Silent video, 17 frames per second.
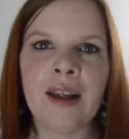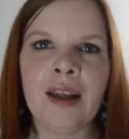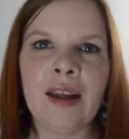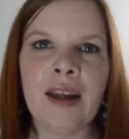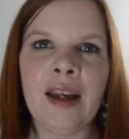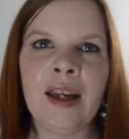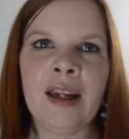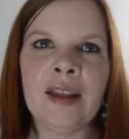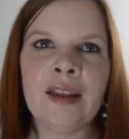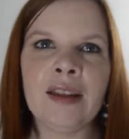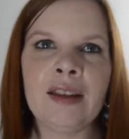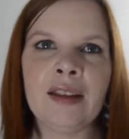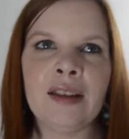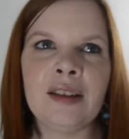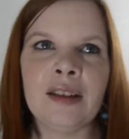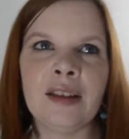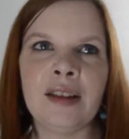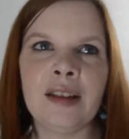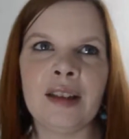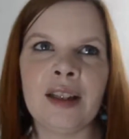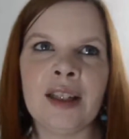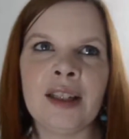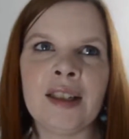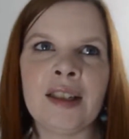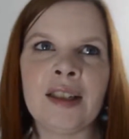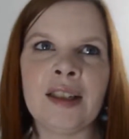And
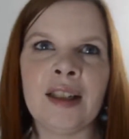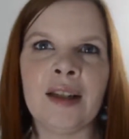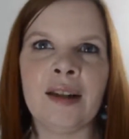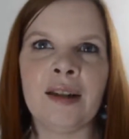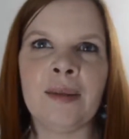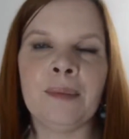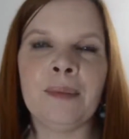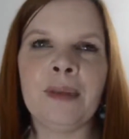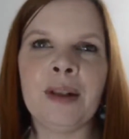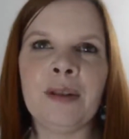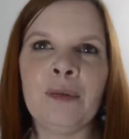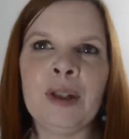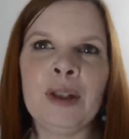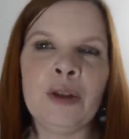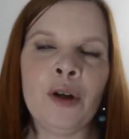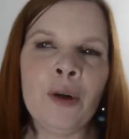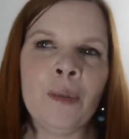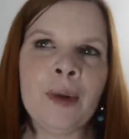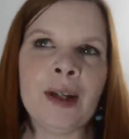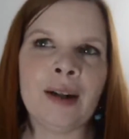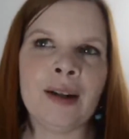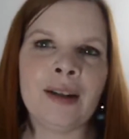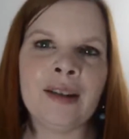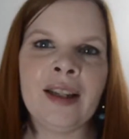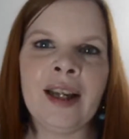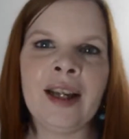it's when you go
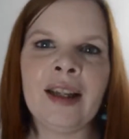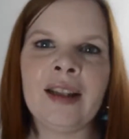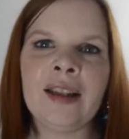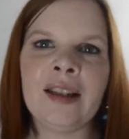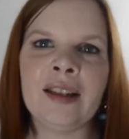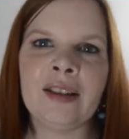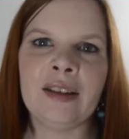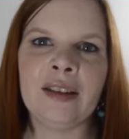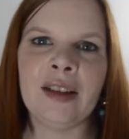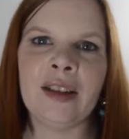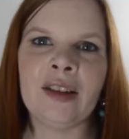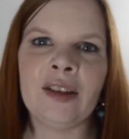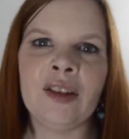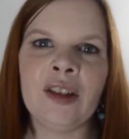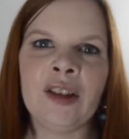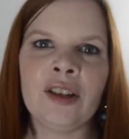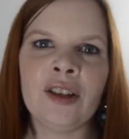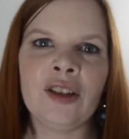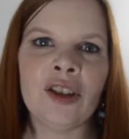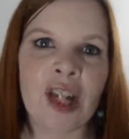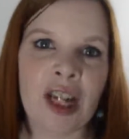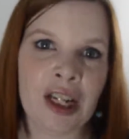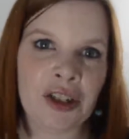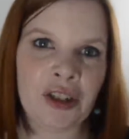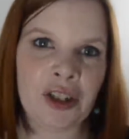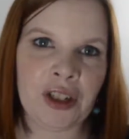beyond that, it starts
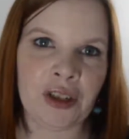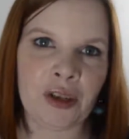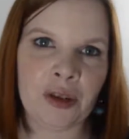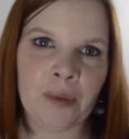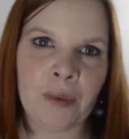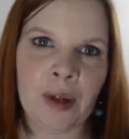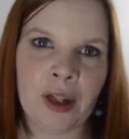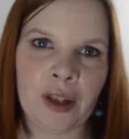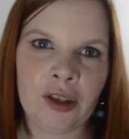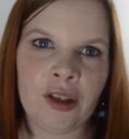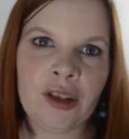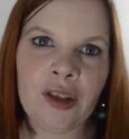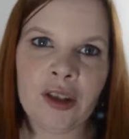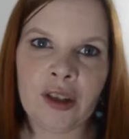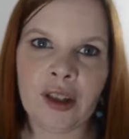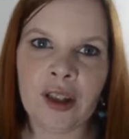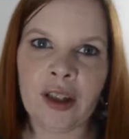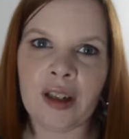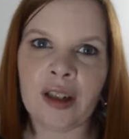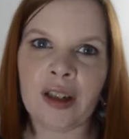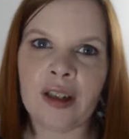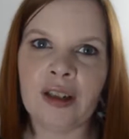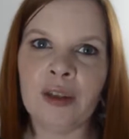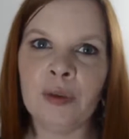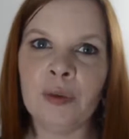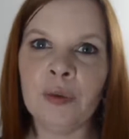changing too much
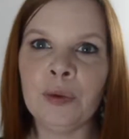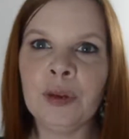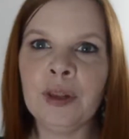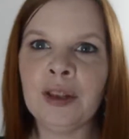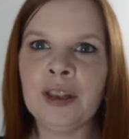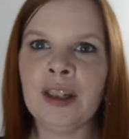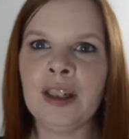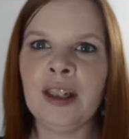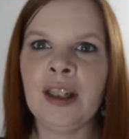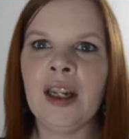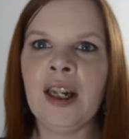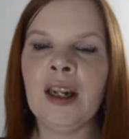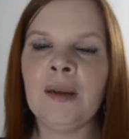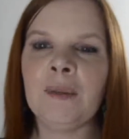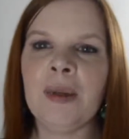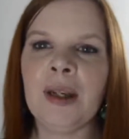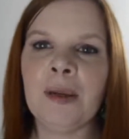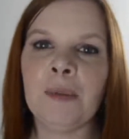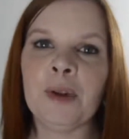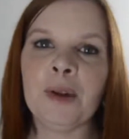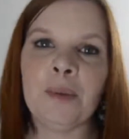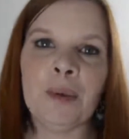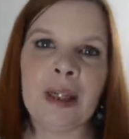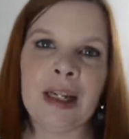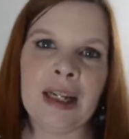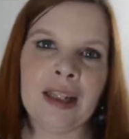to really be able to
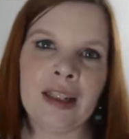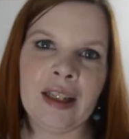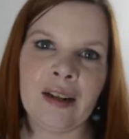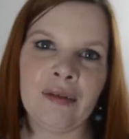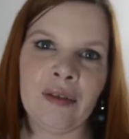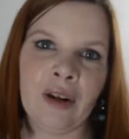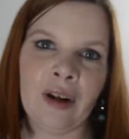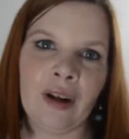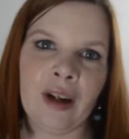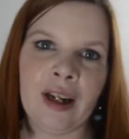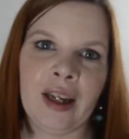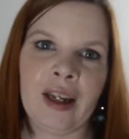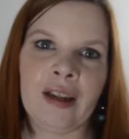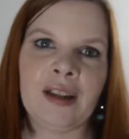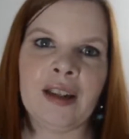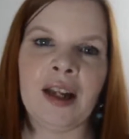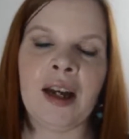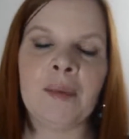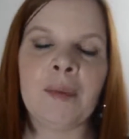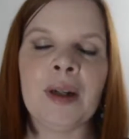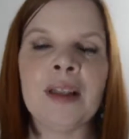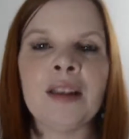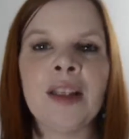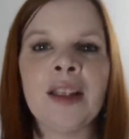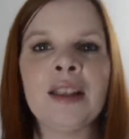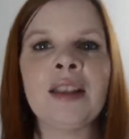plan that far ahead of time,
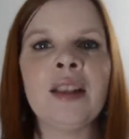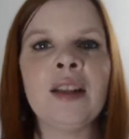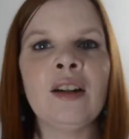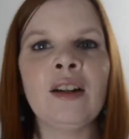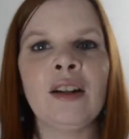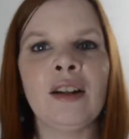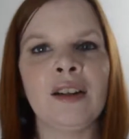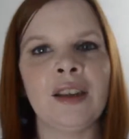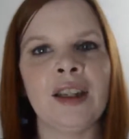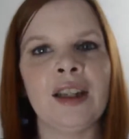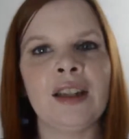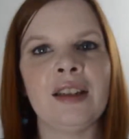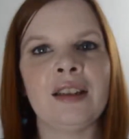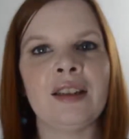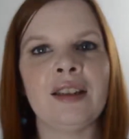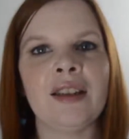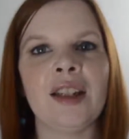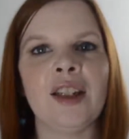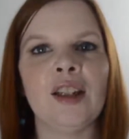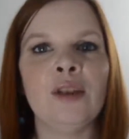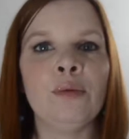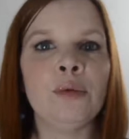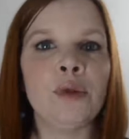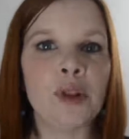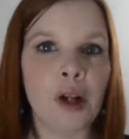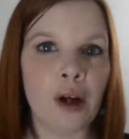unless there are things that
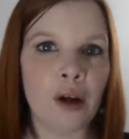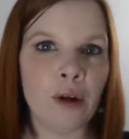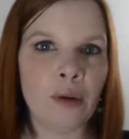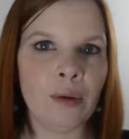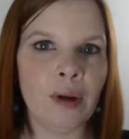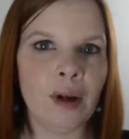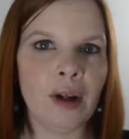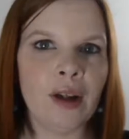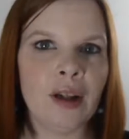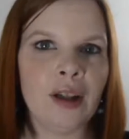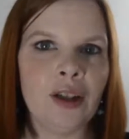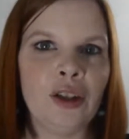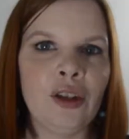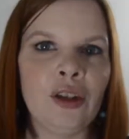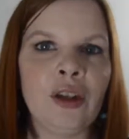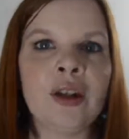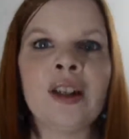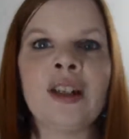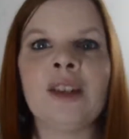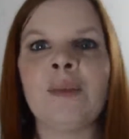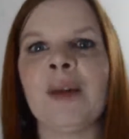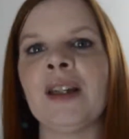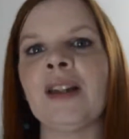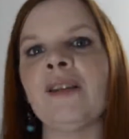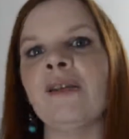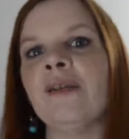you know you're going to
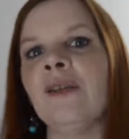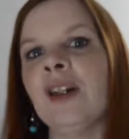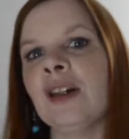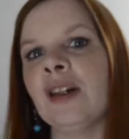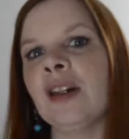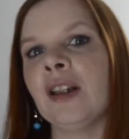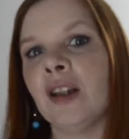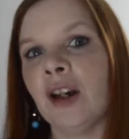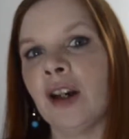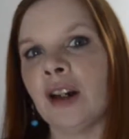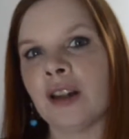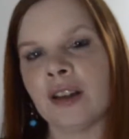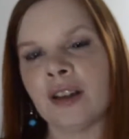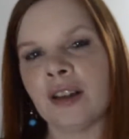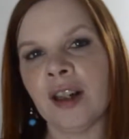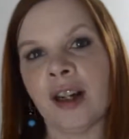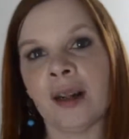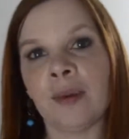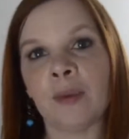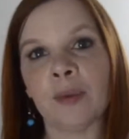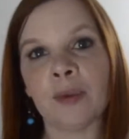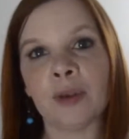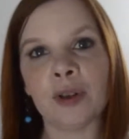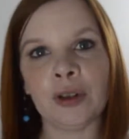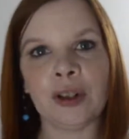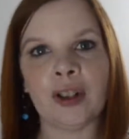spend a very long time
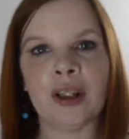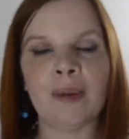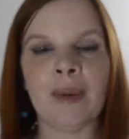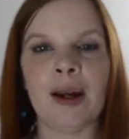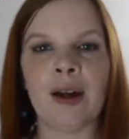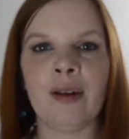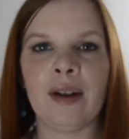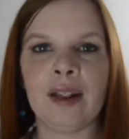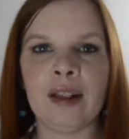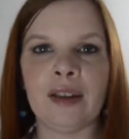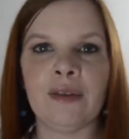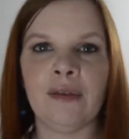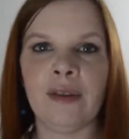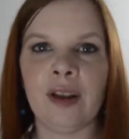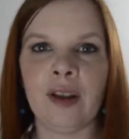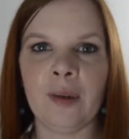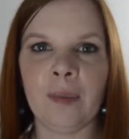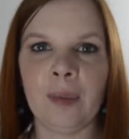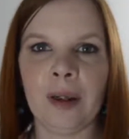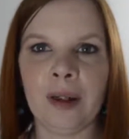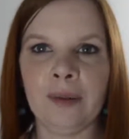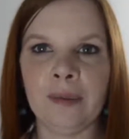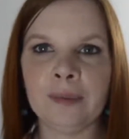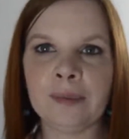learning about and developing.